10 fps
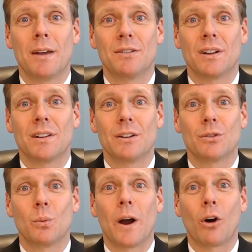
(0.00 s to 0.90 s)
basically
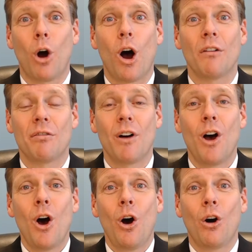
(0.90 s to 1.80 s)
swear off
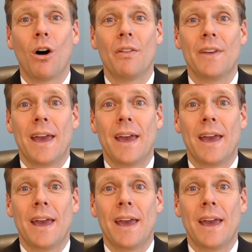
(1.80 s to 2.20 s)
on